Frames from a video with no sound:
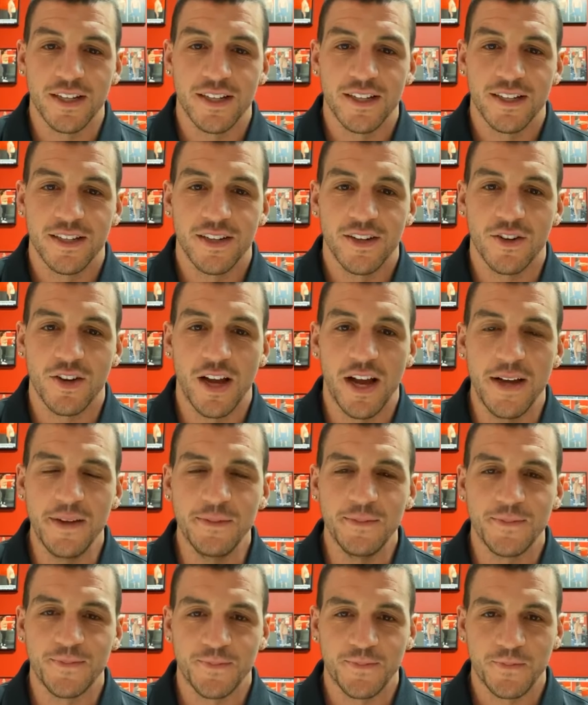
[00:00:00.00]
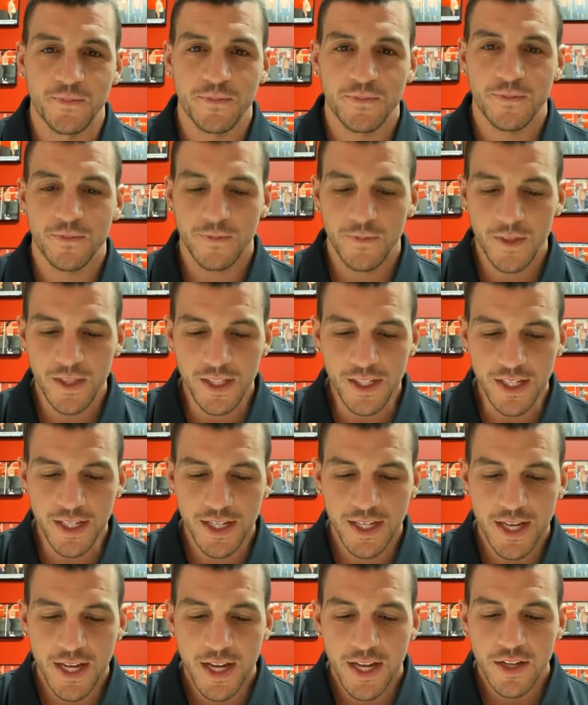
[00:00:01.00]
Okay?
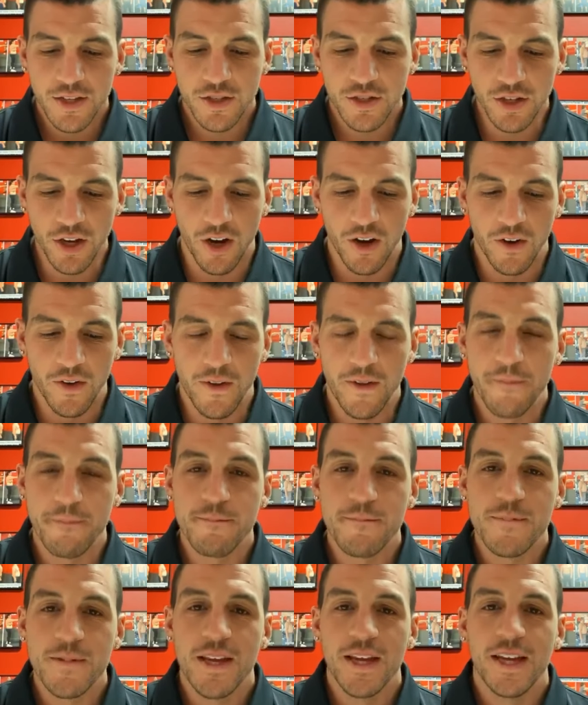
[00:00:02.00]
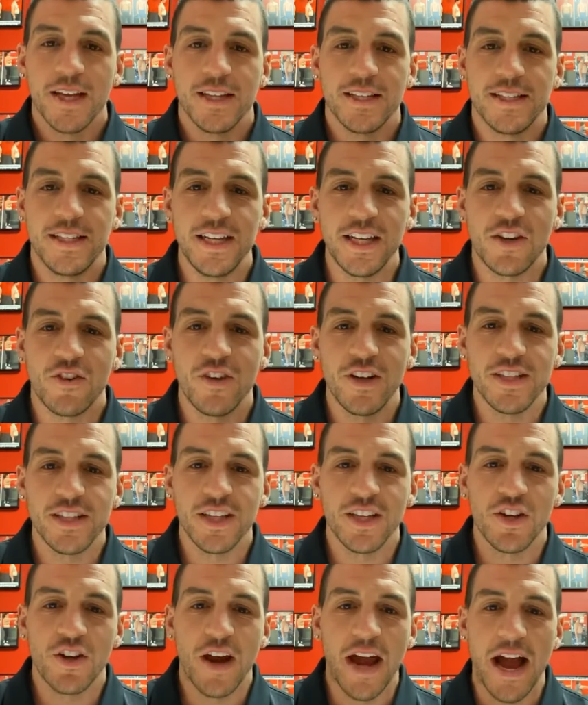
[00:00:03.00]
So,
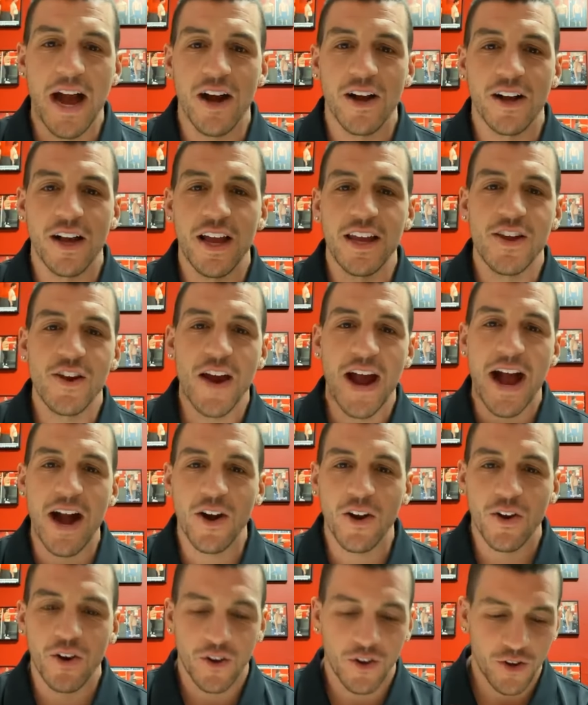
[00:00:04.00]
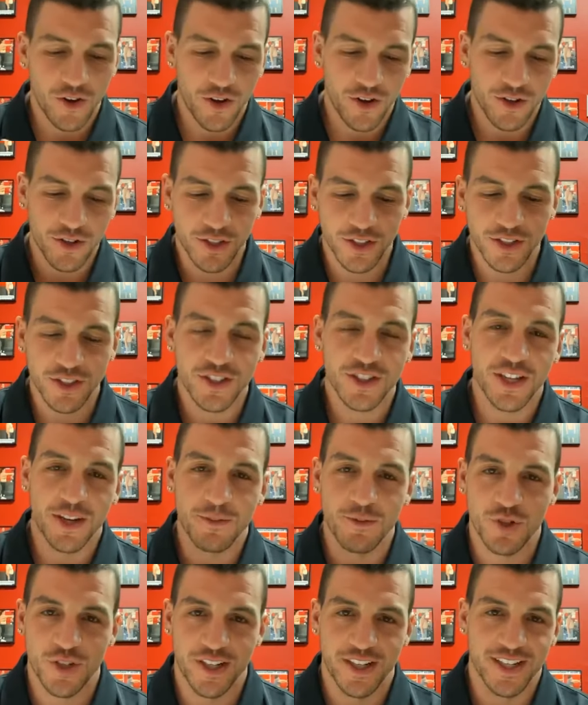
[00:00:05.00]
decreasing your alcohol
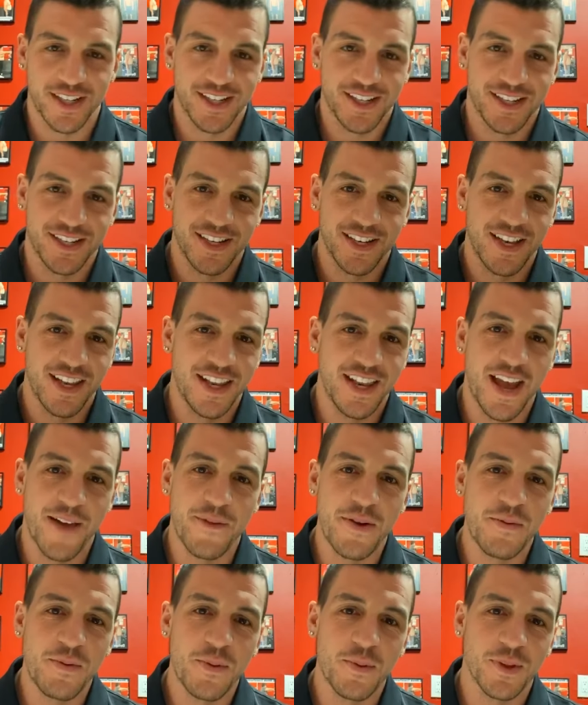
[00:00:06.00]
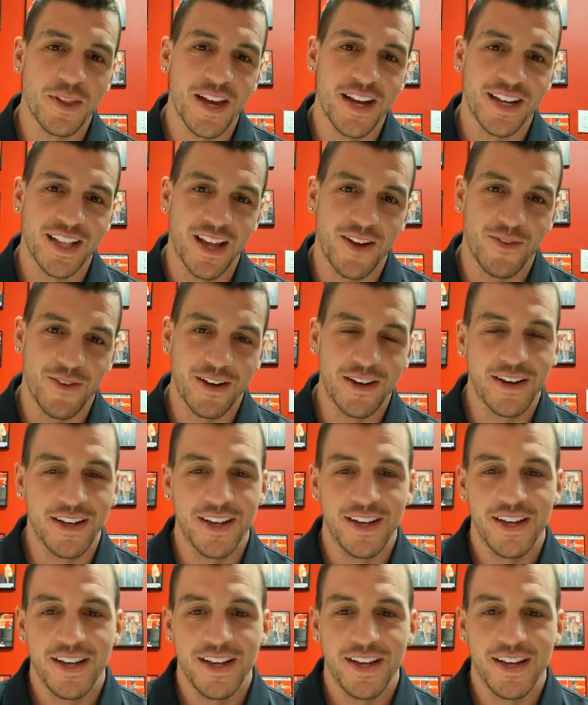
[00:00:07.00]
consumption. Not many people like that one.